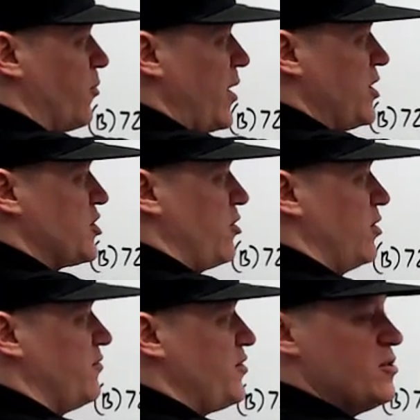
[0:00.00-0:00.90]
ratio
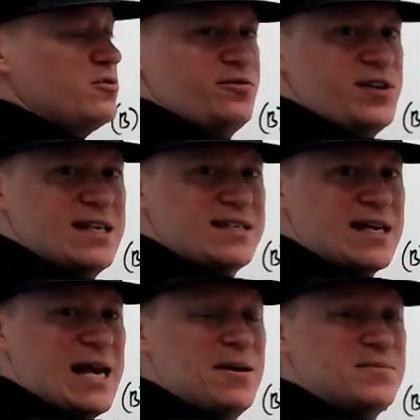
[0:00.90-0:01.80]
of UV
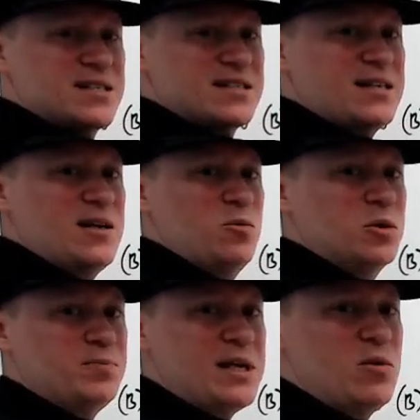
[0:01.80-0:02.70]
to MC
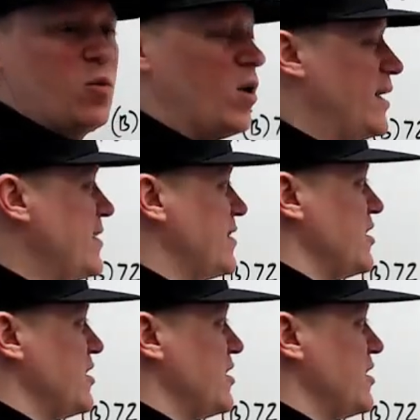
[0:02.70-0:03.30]
will be 1 to